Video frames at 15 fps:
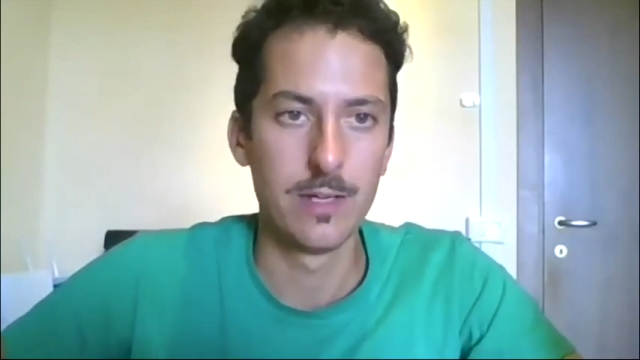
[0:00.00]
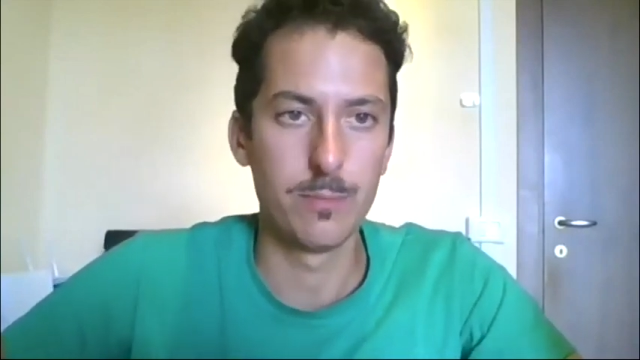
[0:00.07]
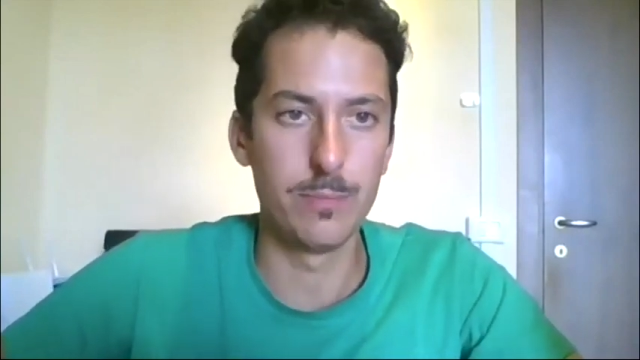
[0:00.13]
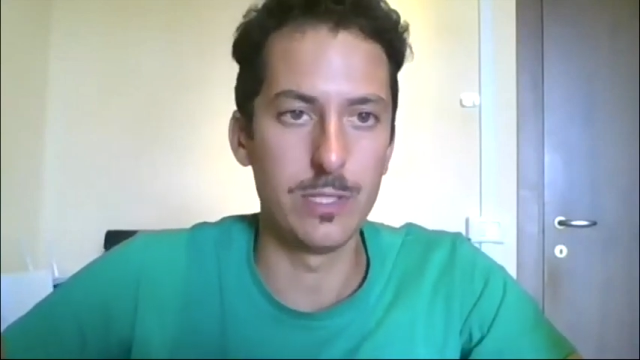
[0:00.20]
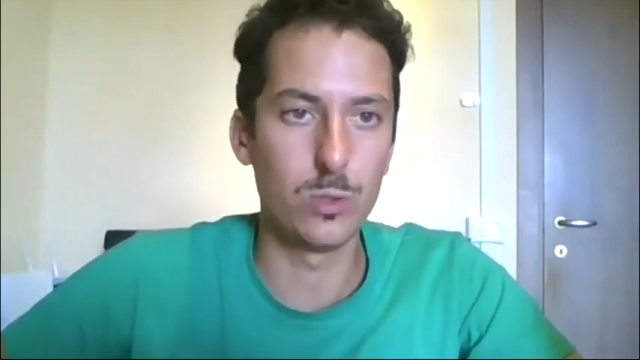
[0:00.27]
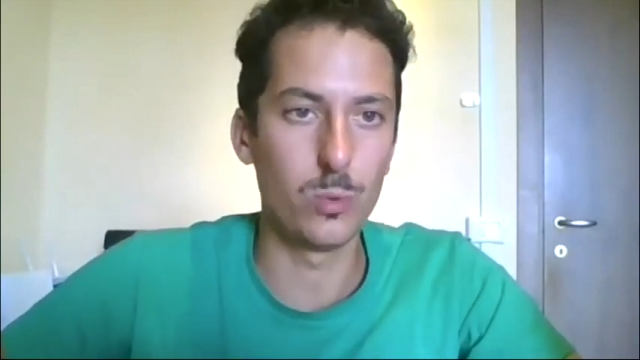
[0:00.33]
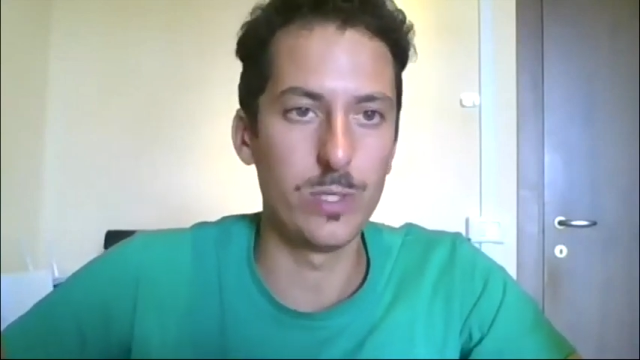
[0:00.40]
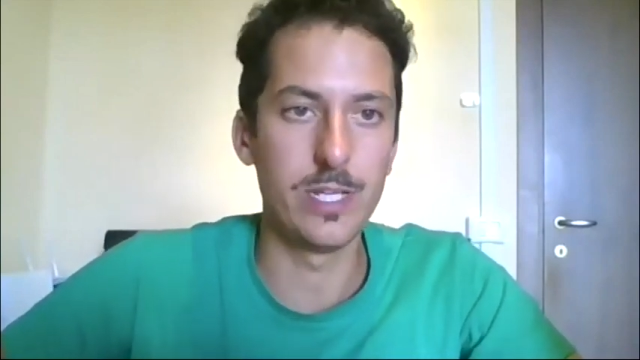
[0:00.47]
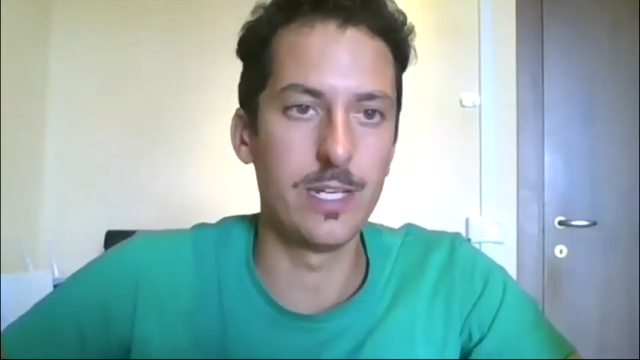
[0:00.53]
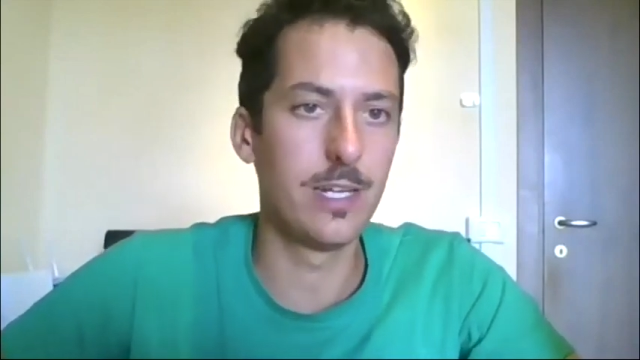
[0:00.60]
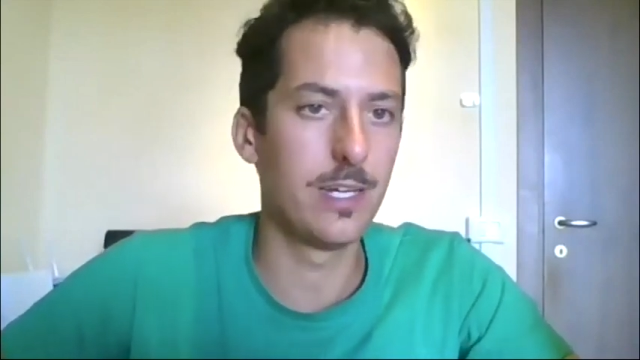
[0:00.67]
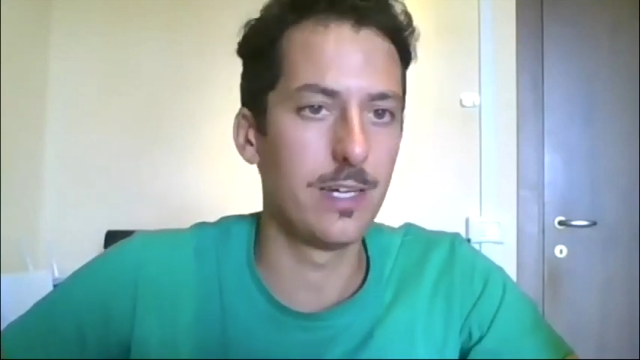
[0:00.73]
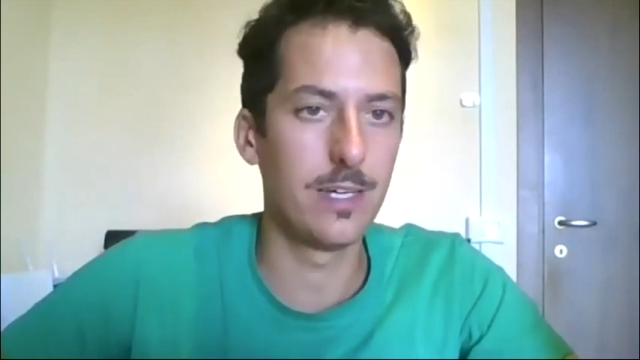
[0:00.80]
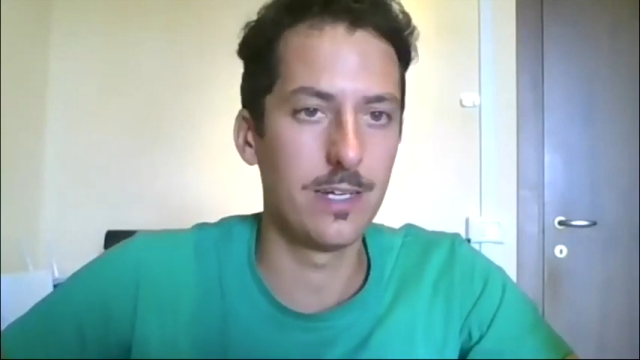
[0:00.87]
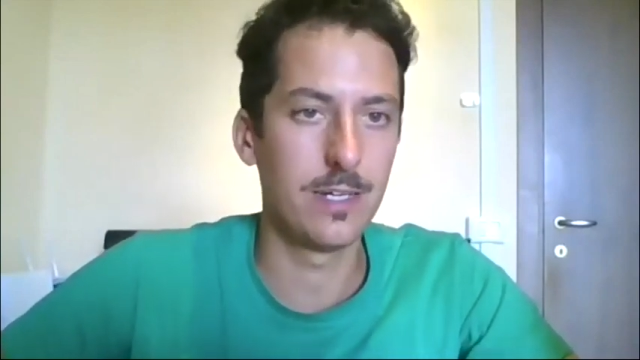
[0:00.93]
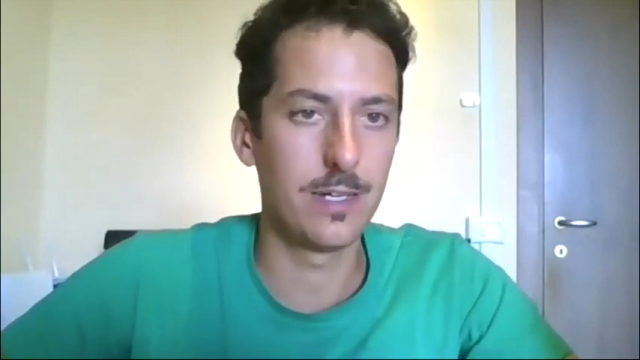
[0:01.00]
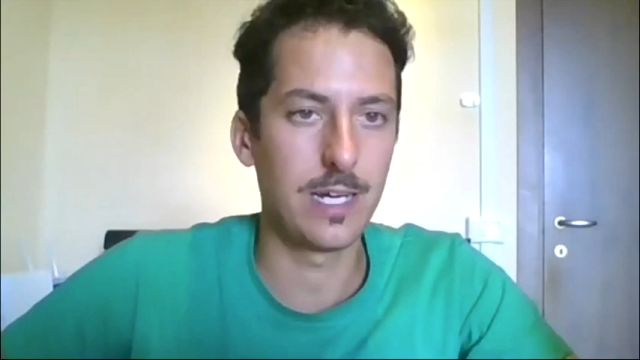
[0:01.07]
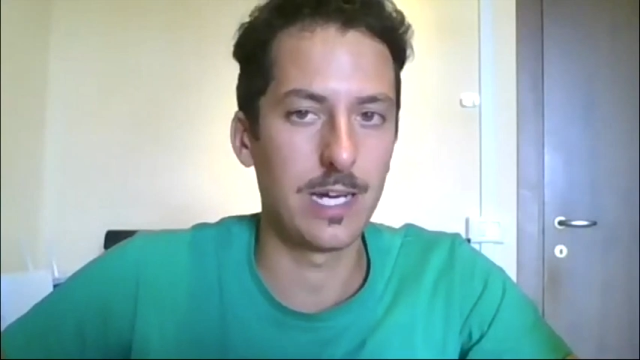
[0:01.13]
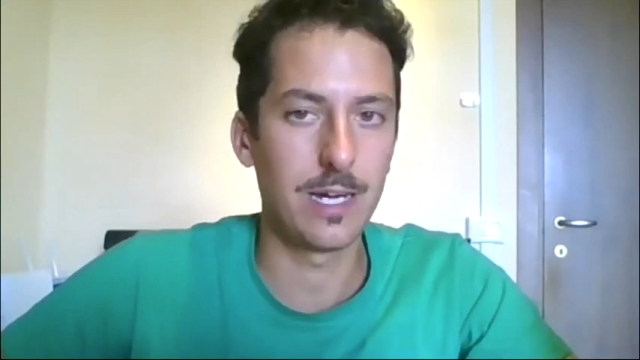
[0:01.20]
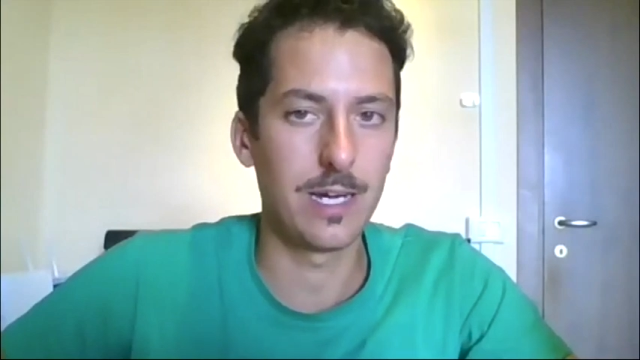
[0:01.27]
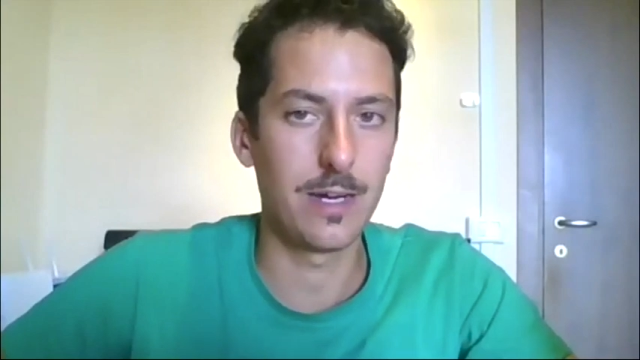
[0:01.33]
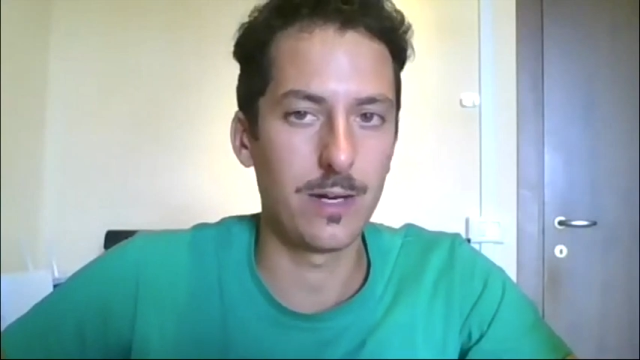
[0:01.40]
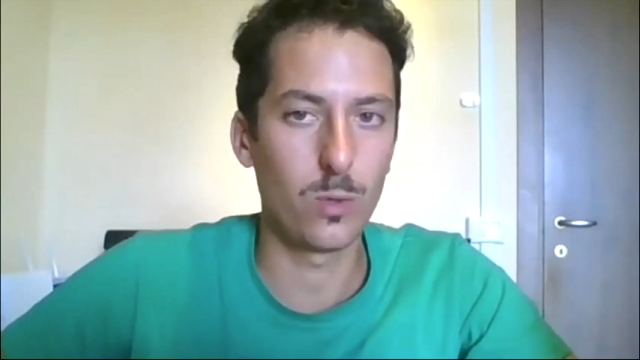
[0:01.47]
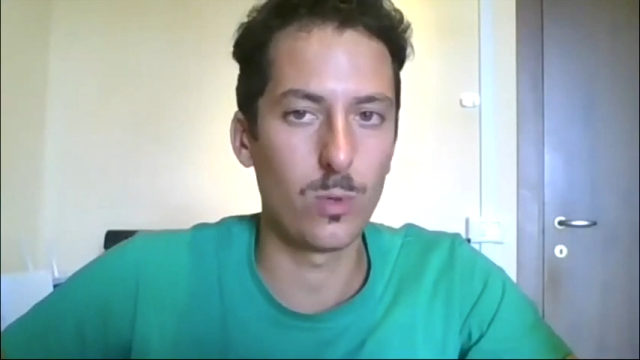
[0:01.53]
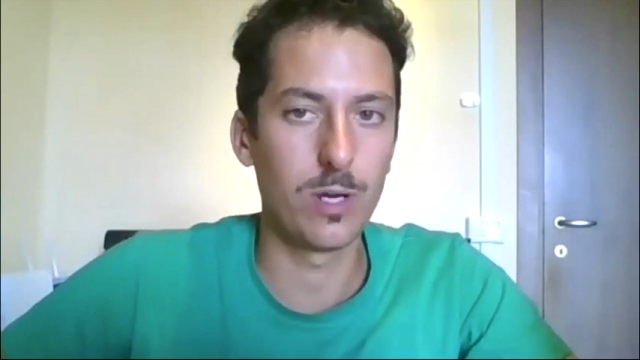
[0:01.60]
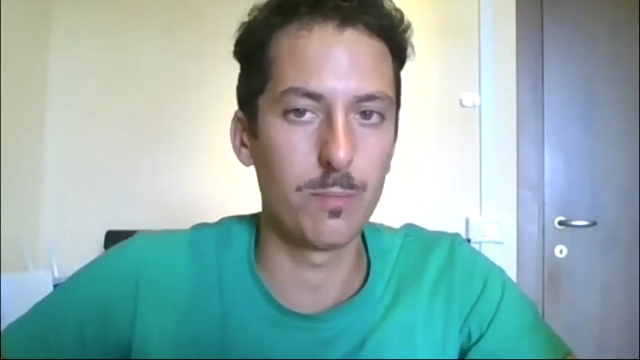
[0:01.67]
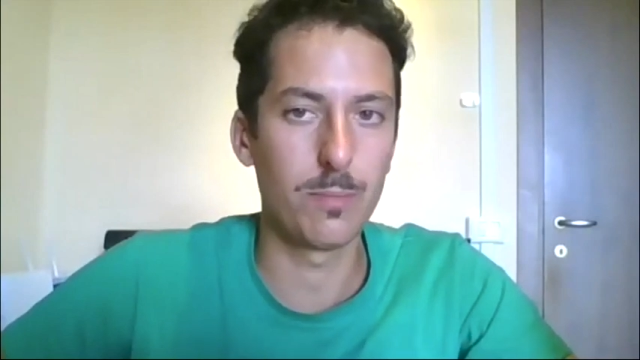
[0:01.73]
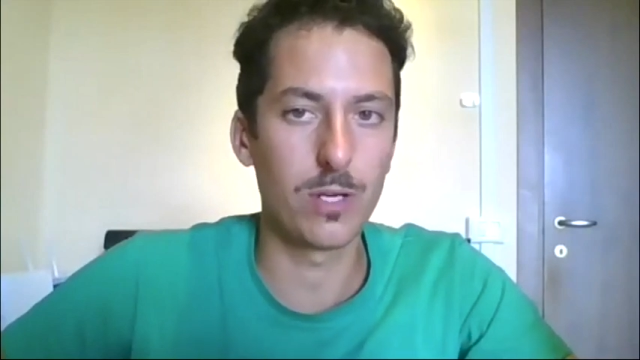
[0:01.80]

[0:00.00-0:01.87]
between one